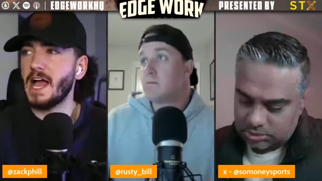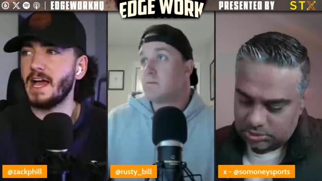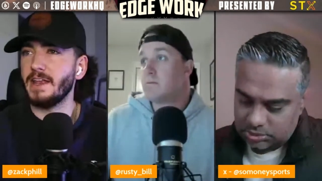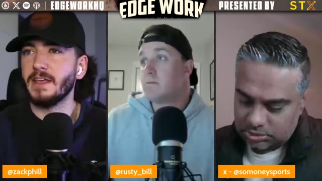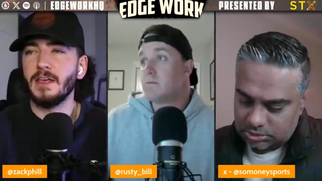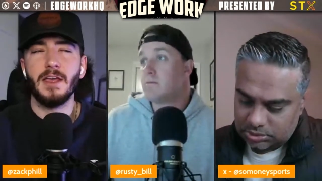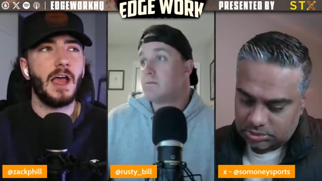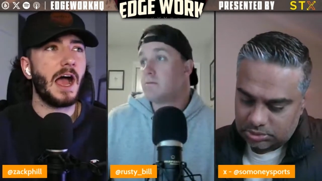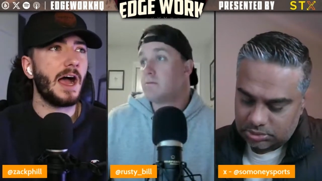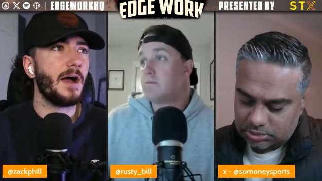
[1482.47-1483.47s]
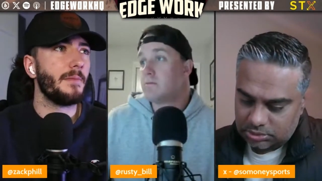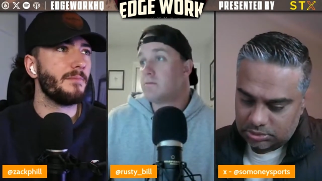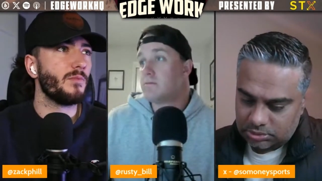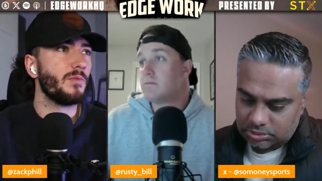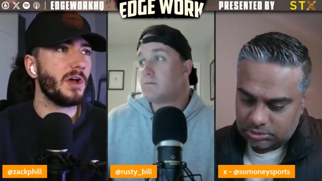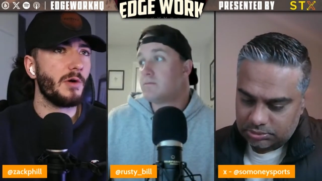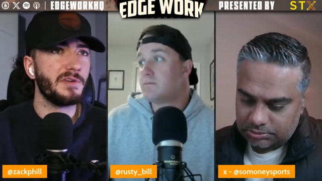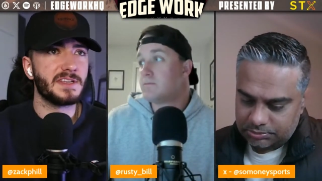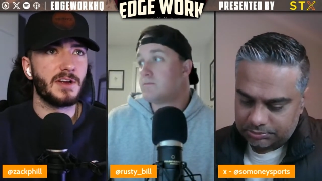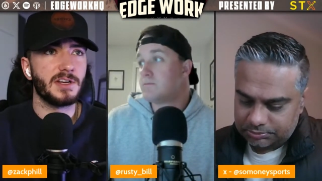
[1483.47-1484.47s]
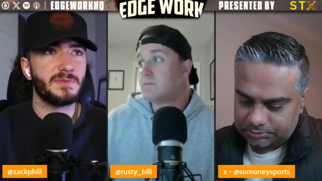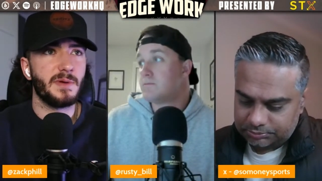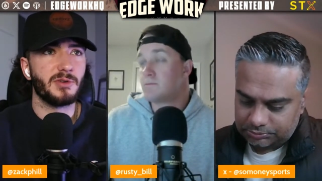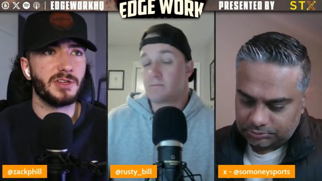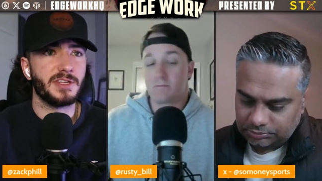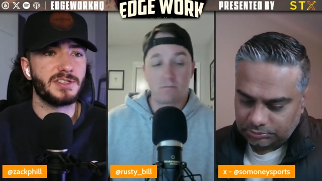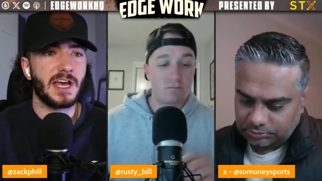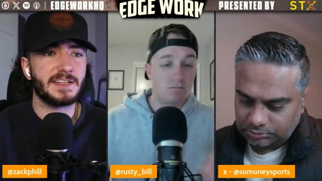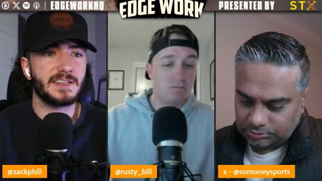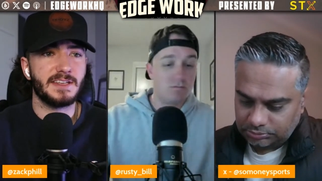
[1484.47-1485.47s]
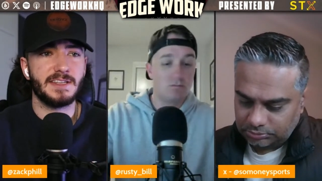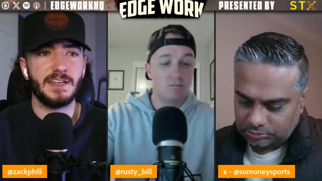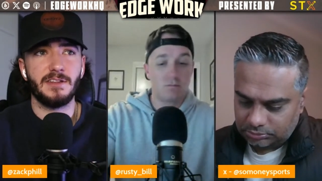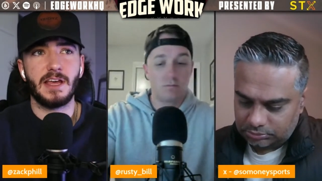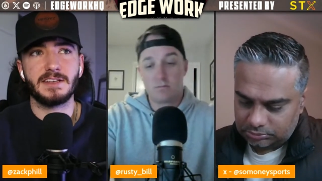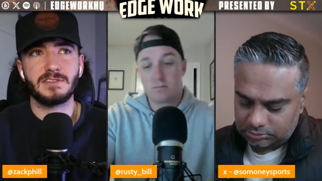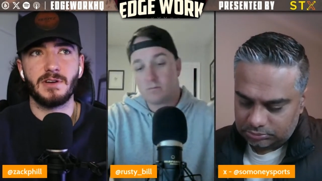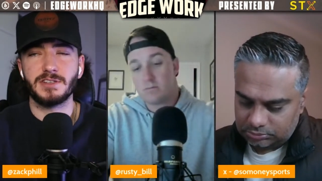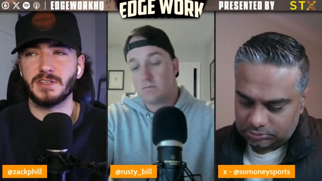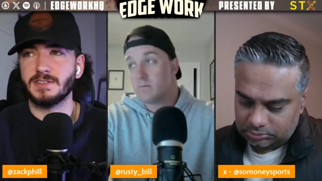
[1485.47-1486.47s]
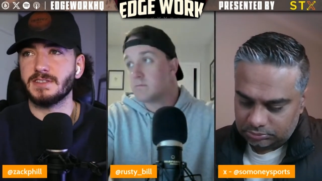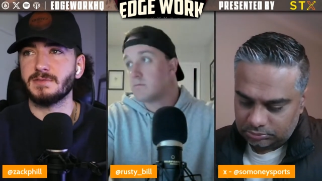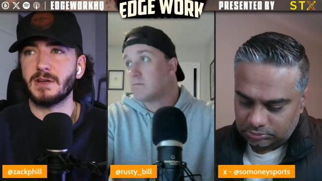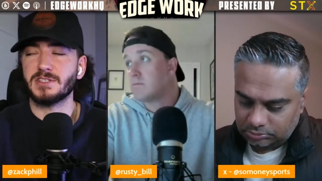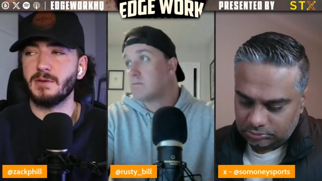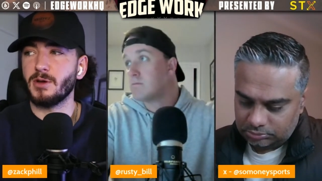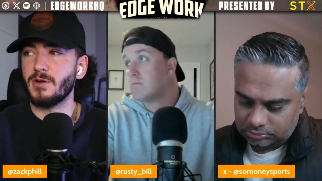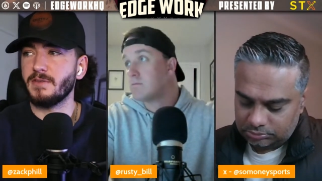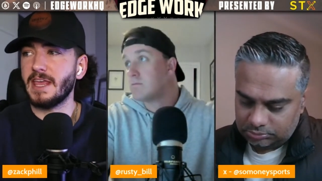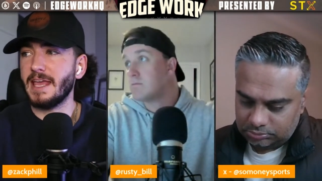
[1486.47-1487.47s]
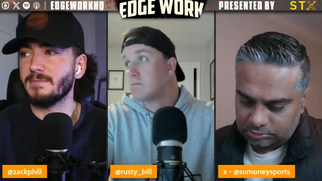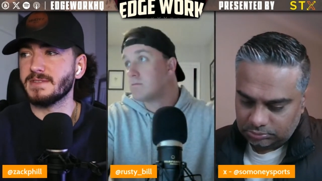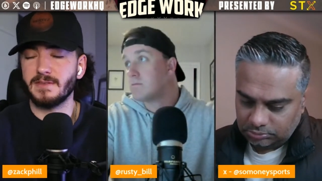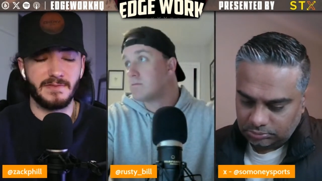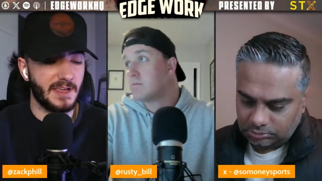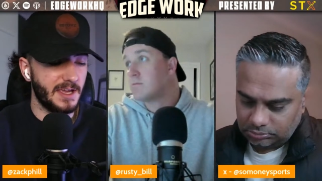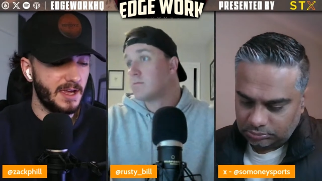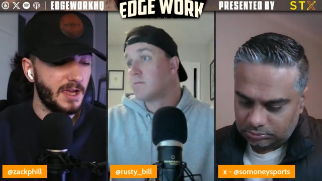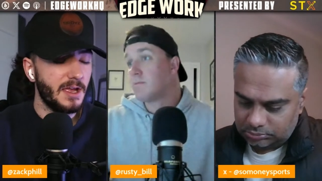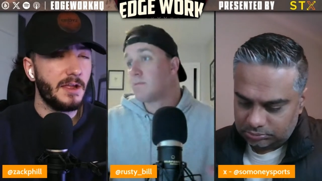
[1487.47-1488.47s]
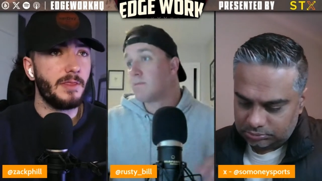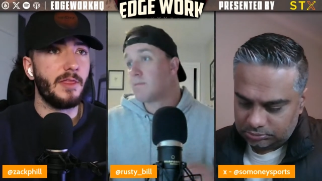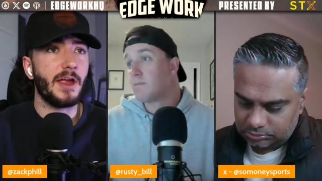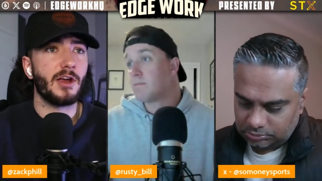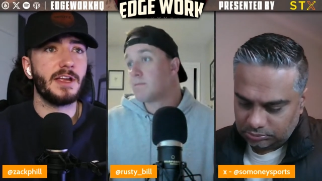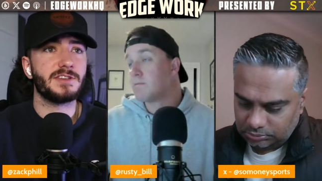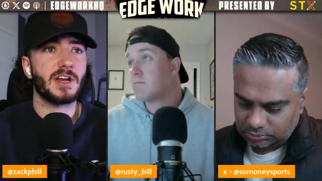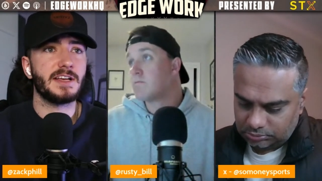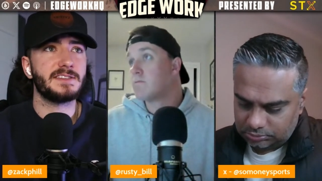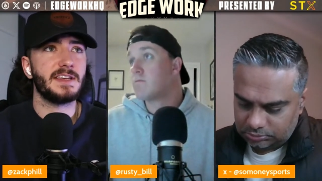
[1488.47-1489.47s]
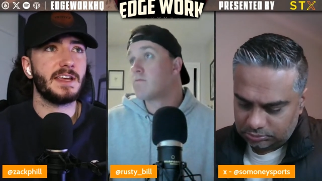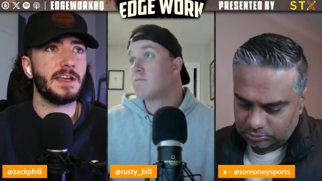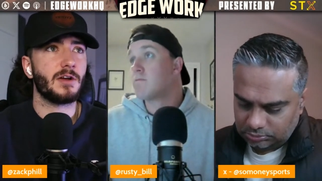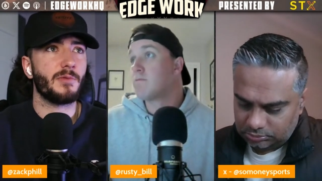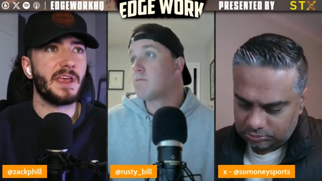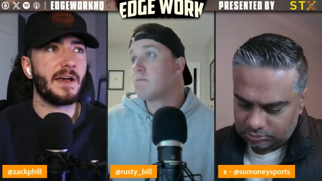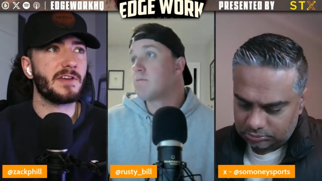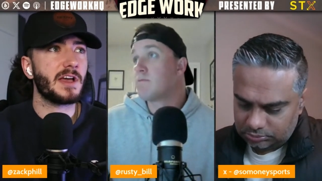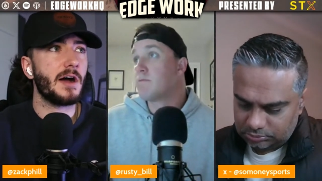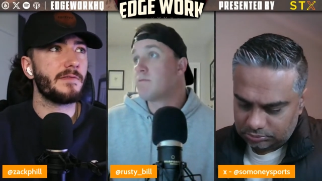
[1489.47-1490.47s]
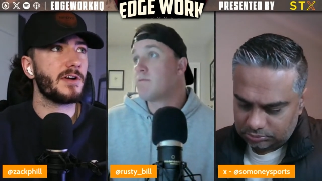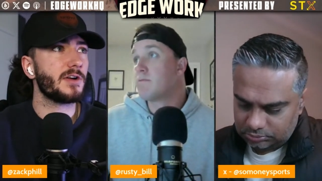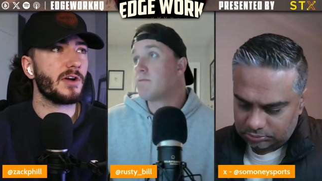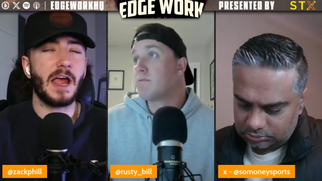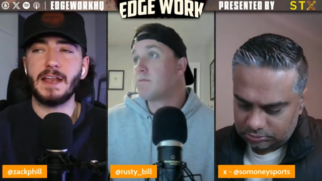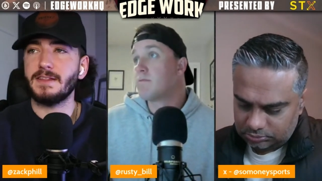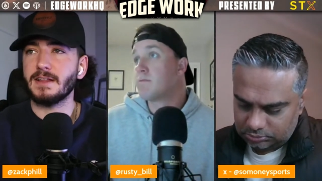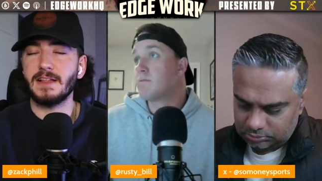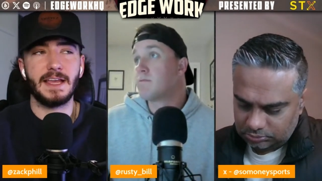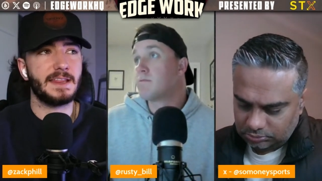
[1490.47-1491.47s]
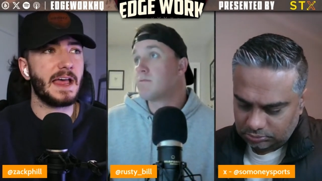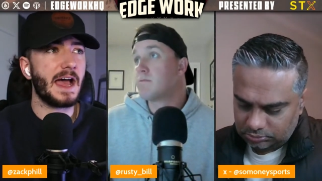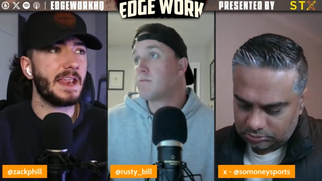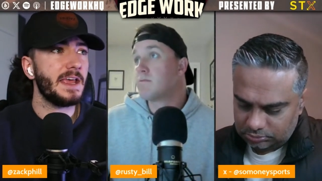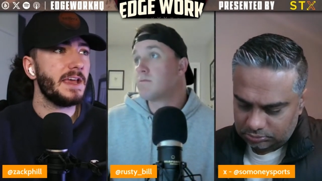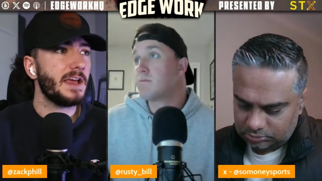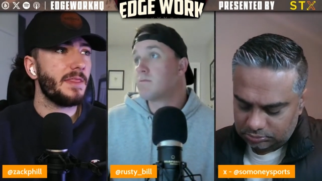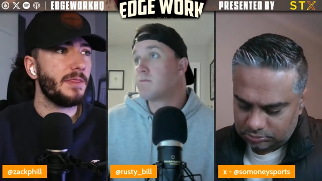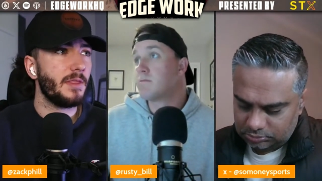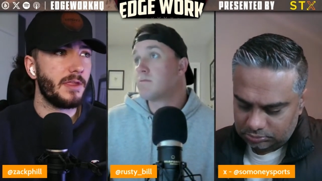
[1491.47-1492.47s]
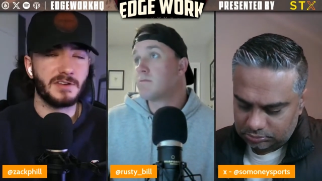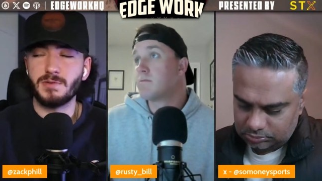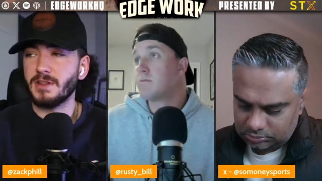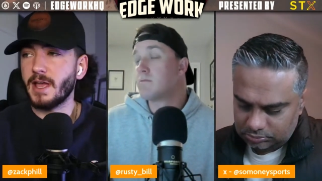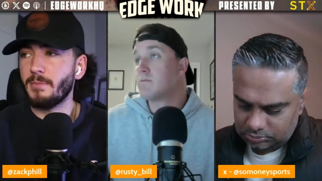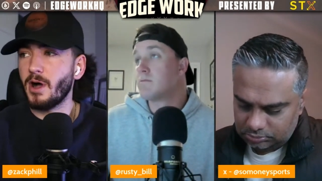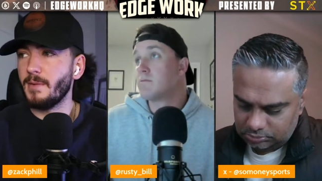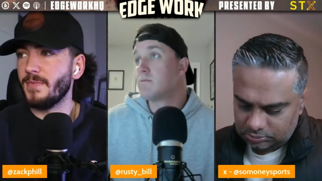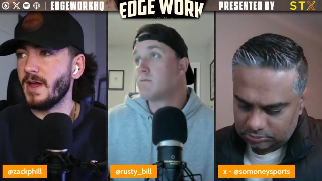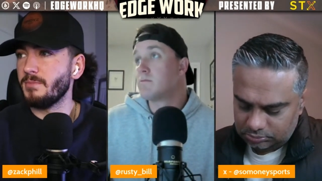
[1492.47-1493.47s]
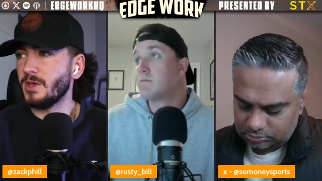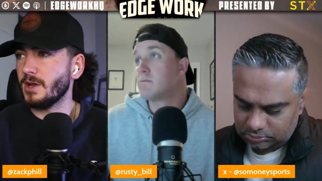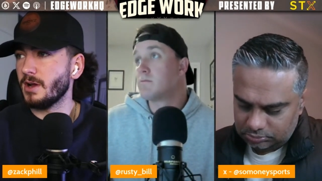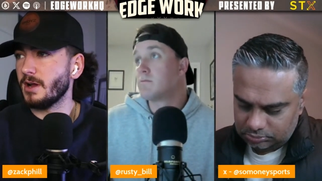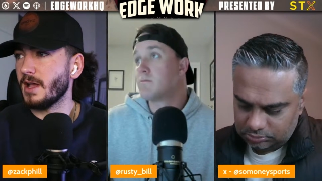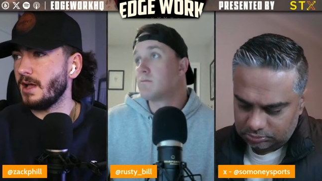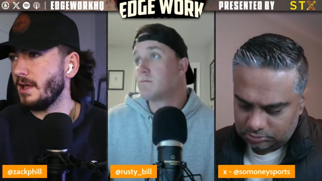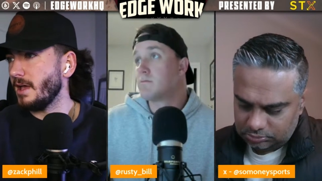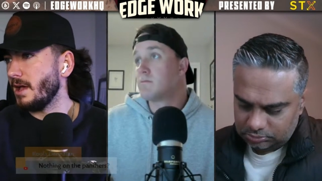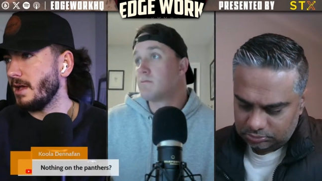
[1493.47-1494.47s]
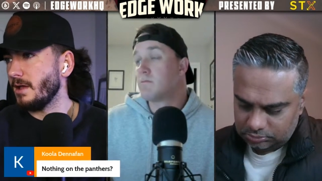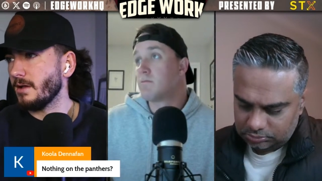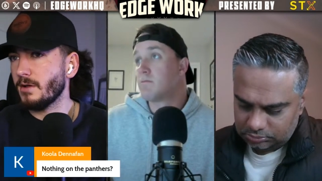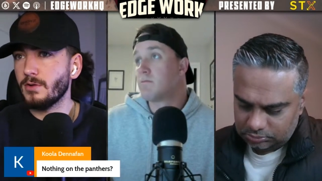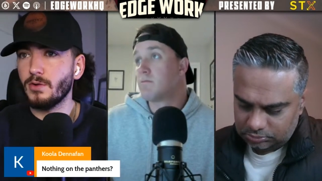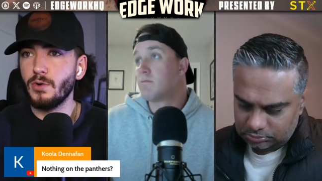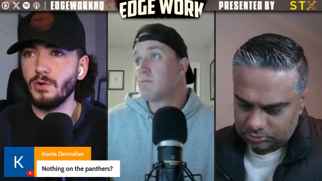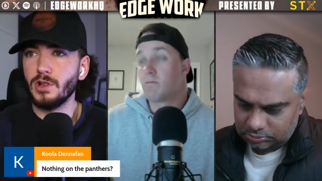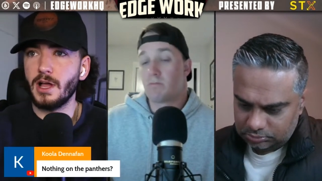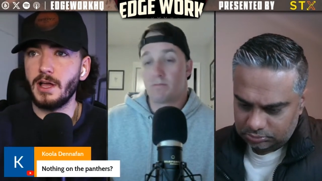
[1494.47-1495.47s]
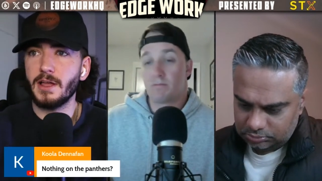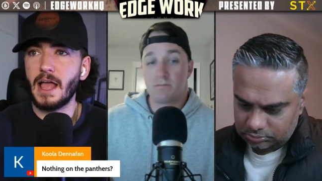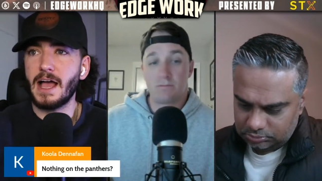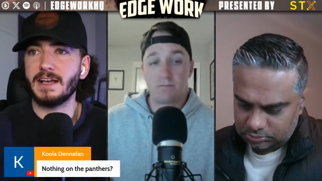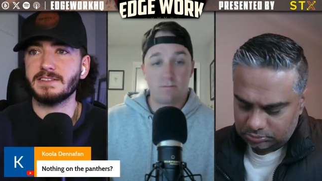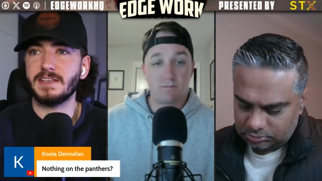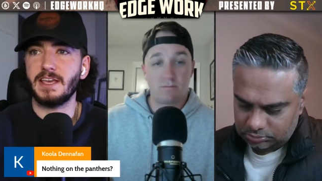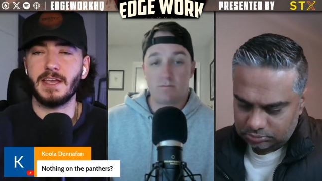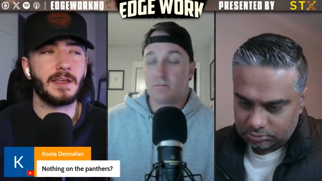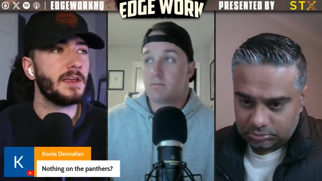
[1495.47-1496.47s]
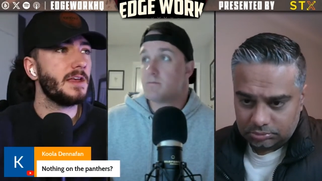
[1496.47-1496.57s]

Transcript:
Speaker 1: add um, we always encourage people in the chat to continue to ask questions especially about games if they they're interested in or we haven't covered or anything like that there's one that popped up here a guy uh, kula asking